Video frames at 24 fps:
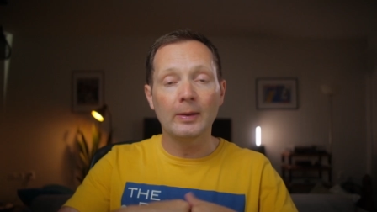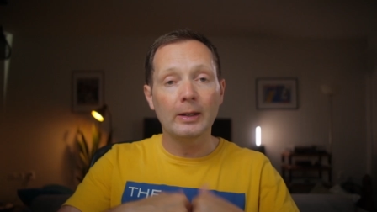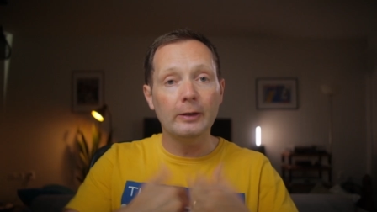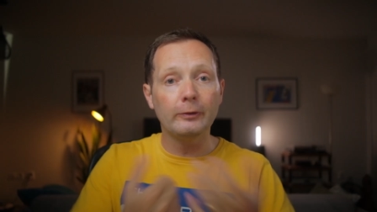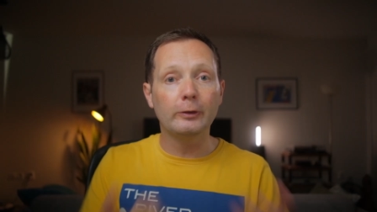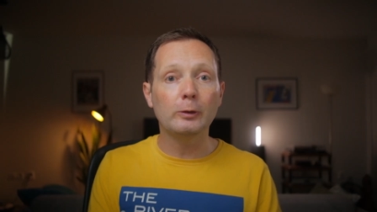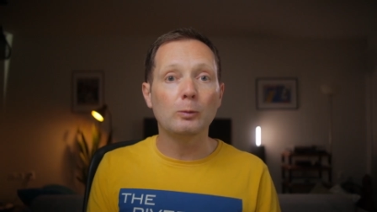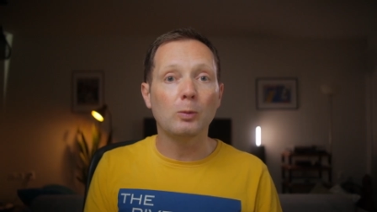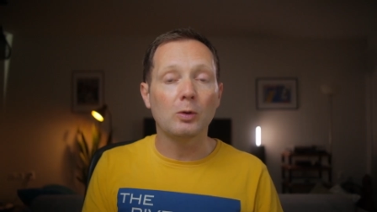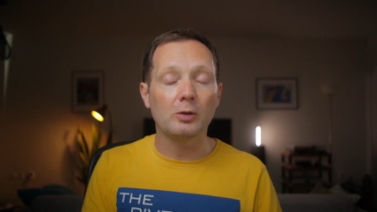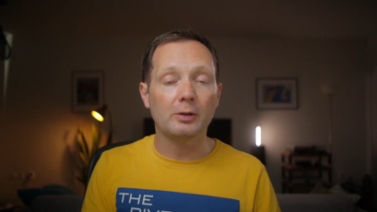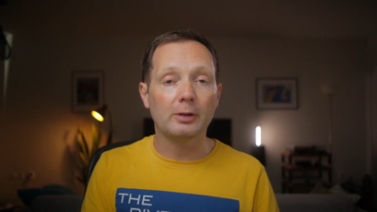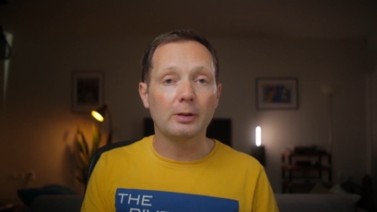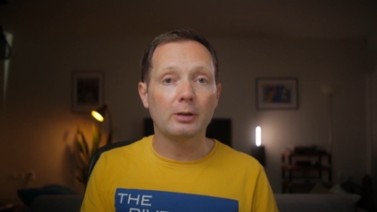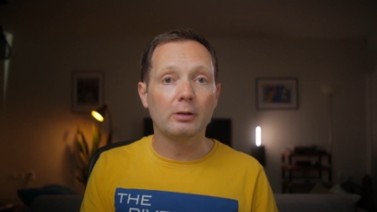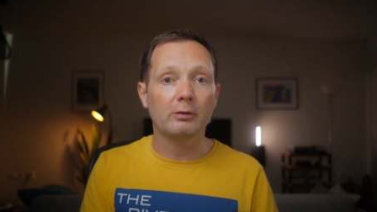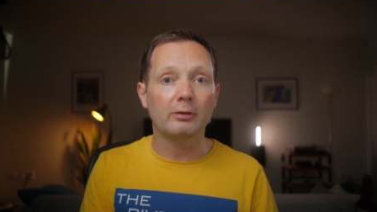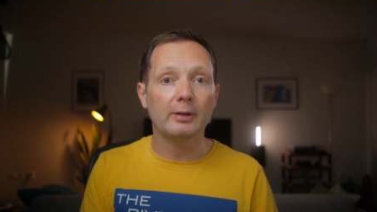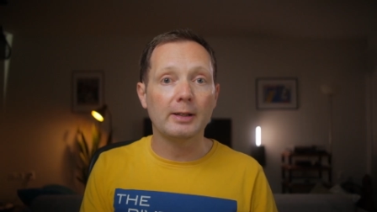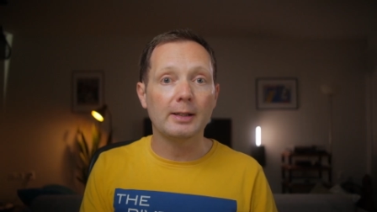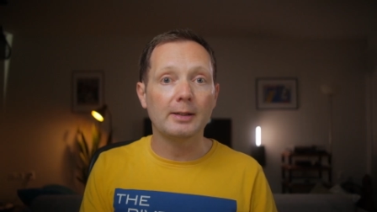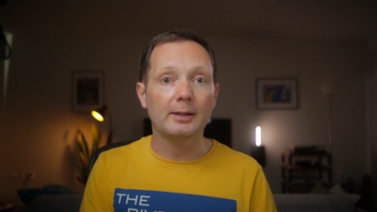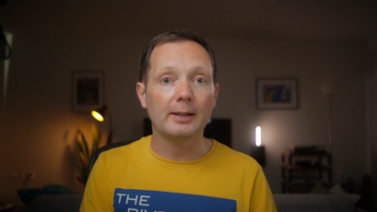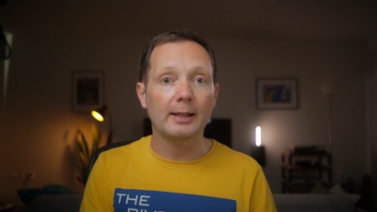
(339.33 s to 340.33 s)
if you want to
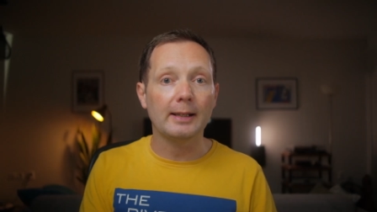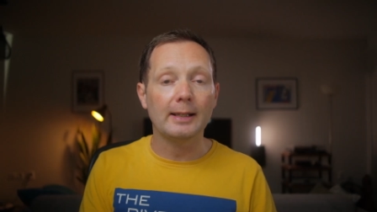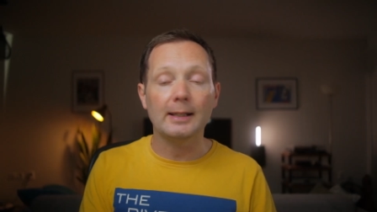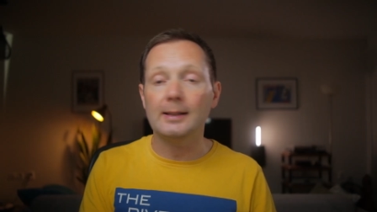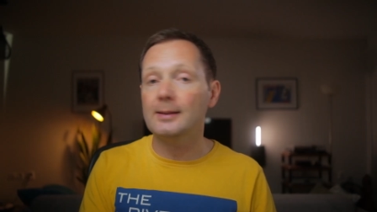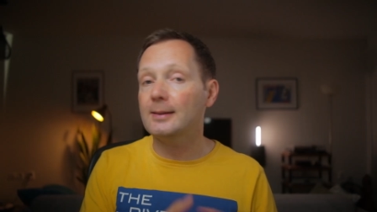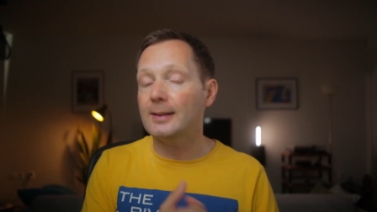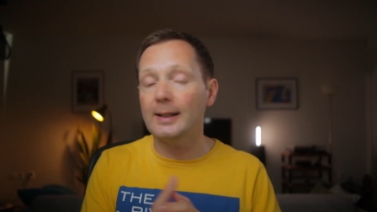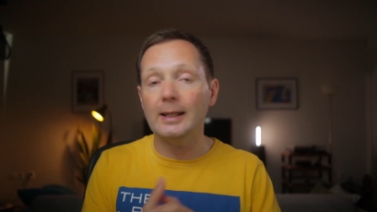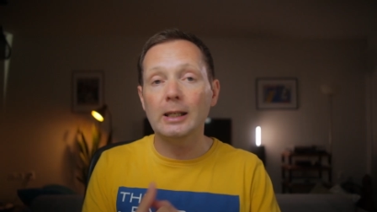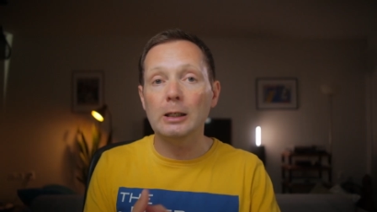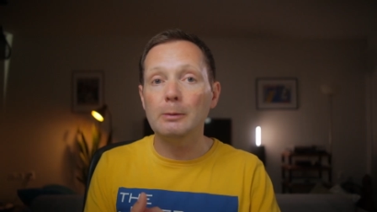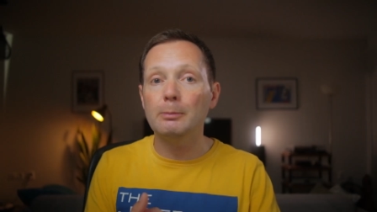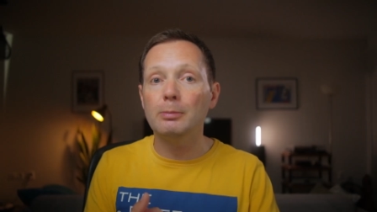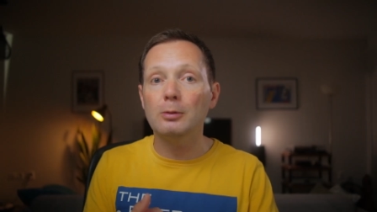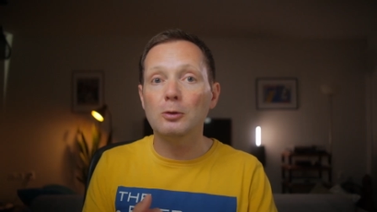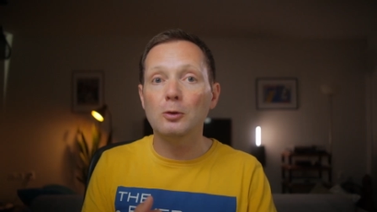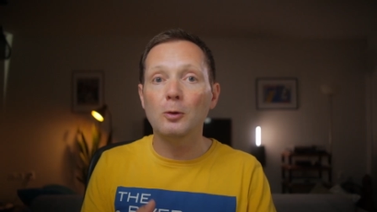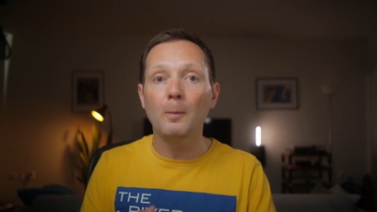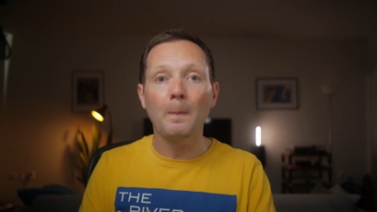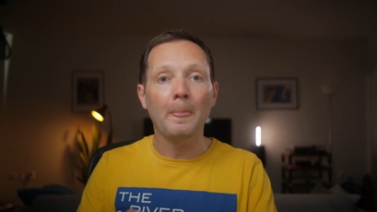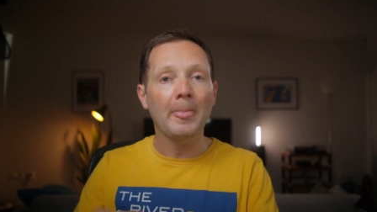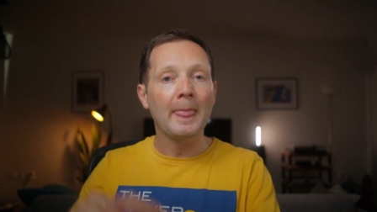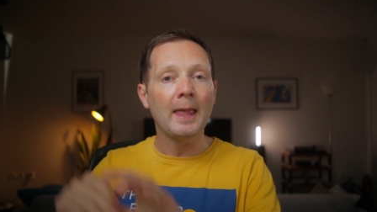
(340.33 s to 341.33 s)
create a
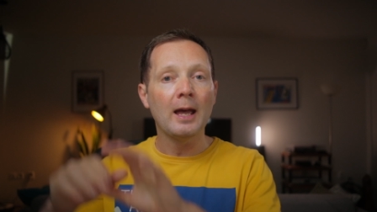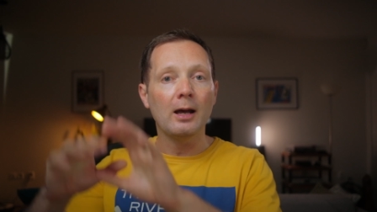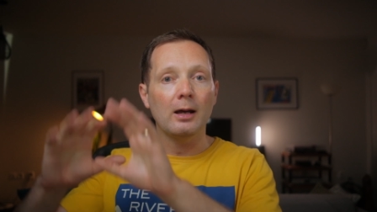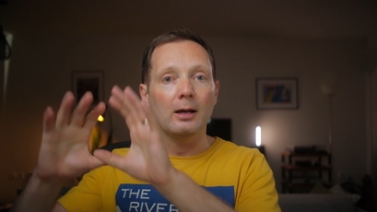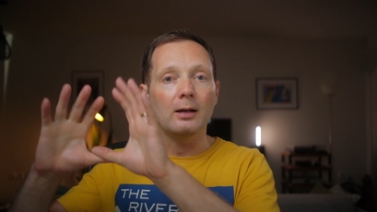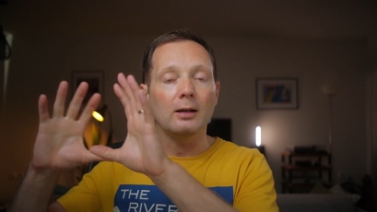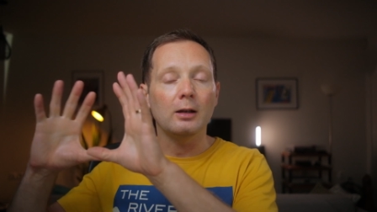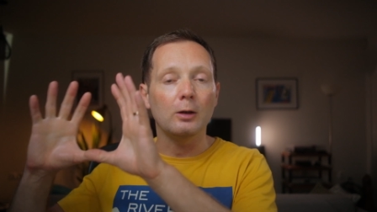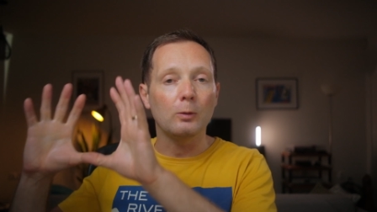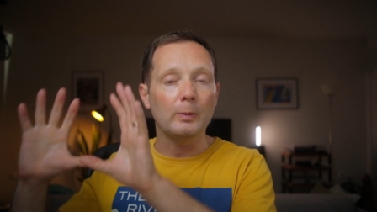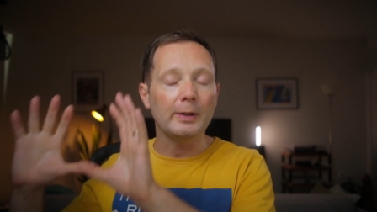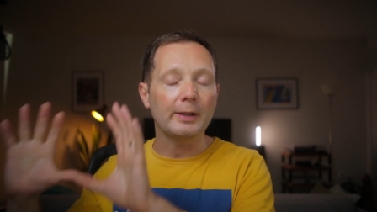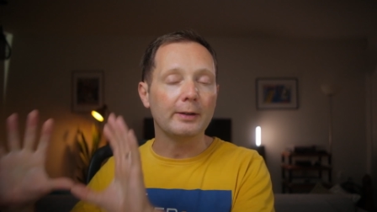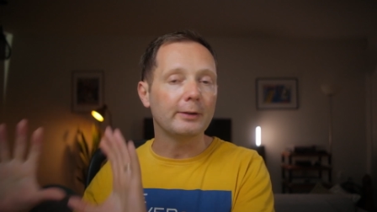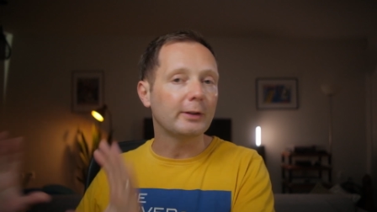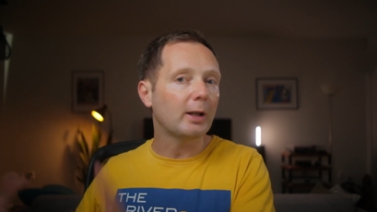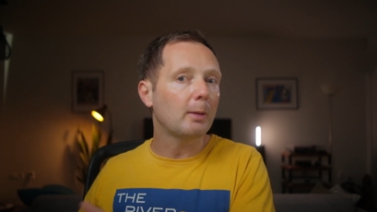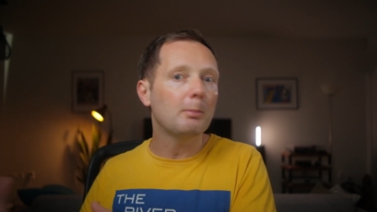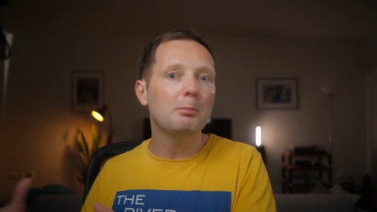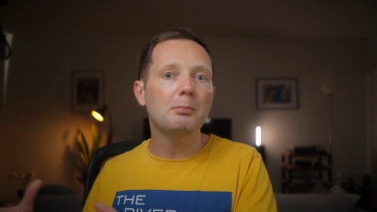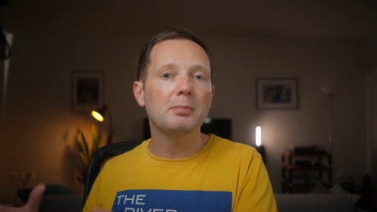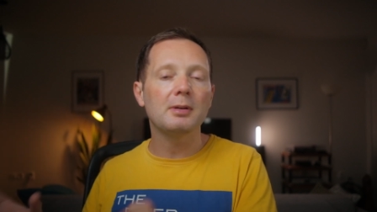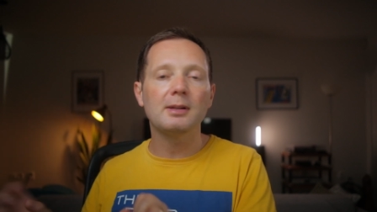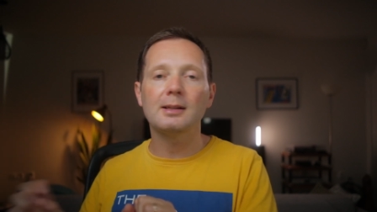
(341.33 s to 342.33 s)
table uh, with
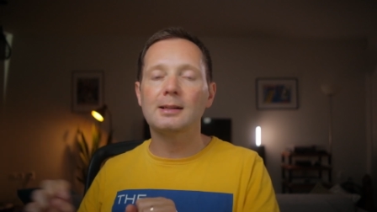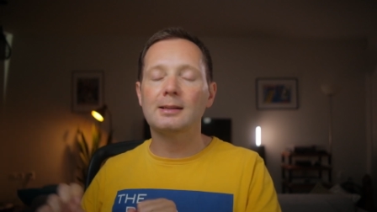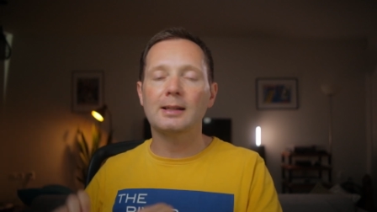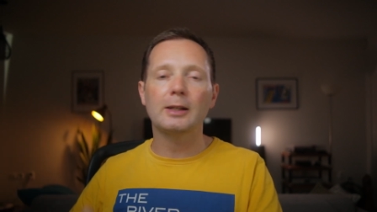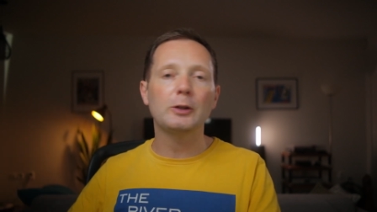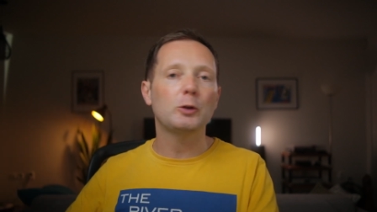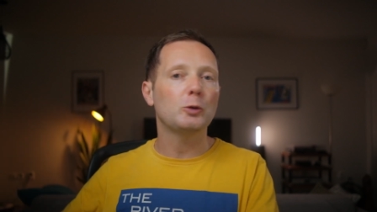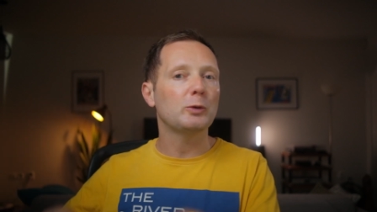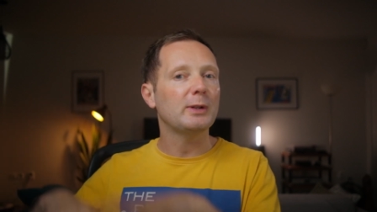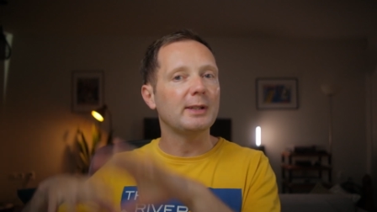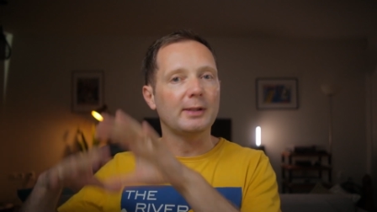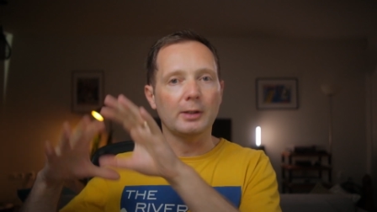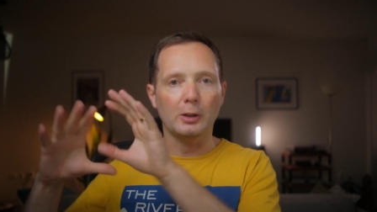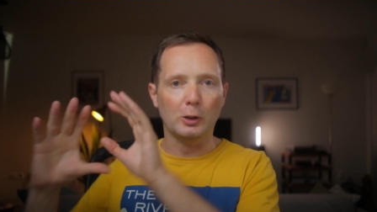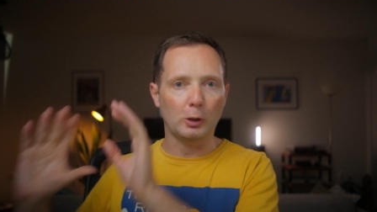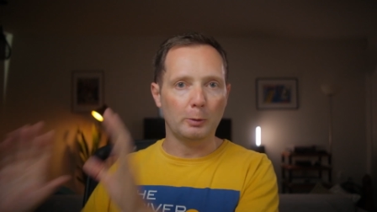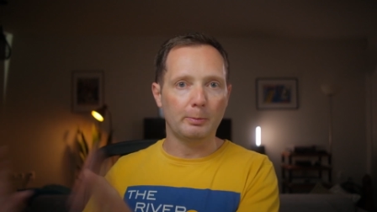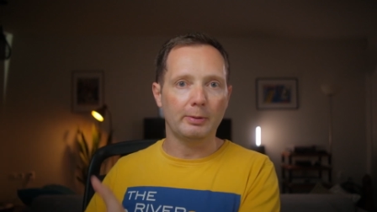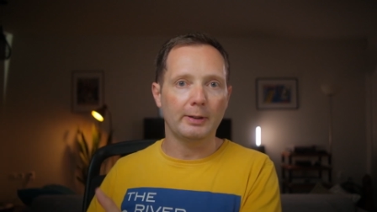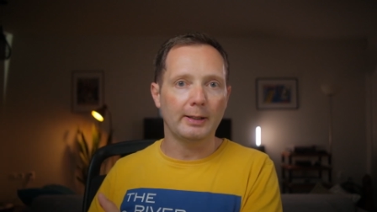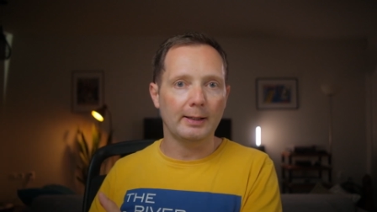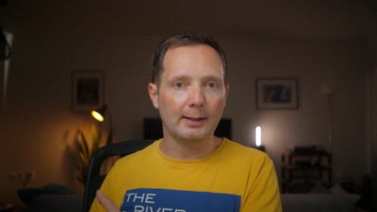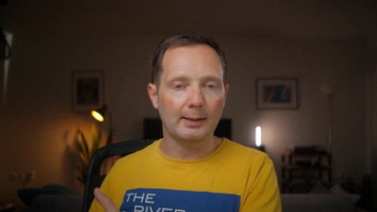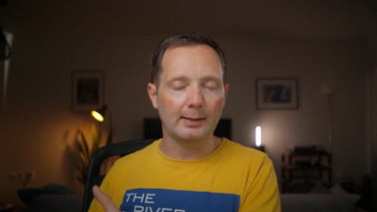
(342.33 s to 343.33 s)
numbers, then you need to
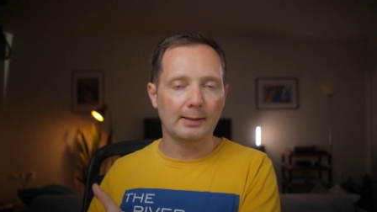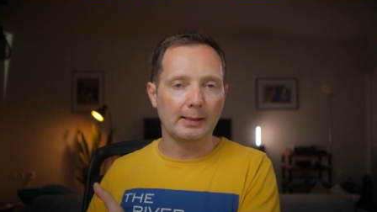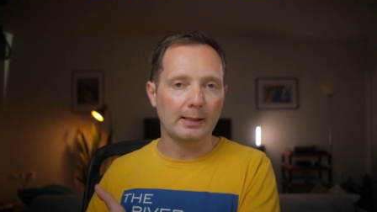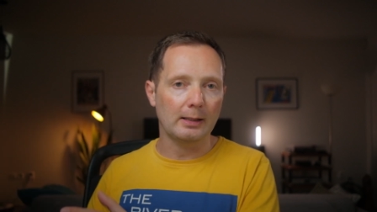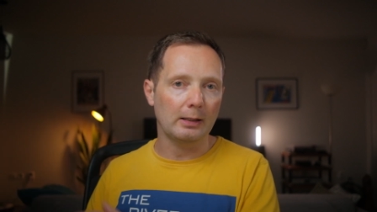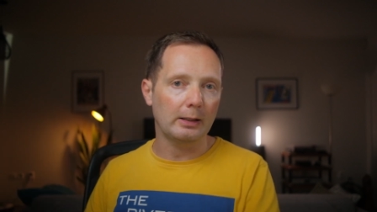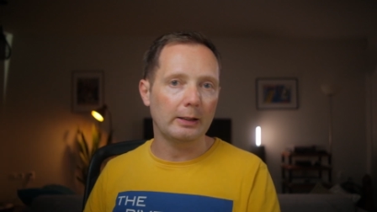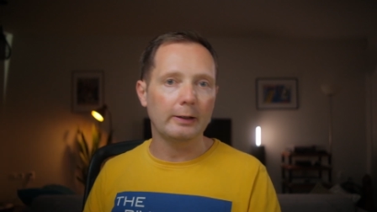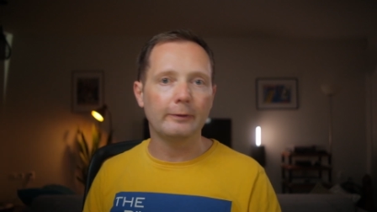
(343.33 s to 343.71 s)
open Excel.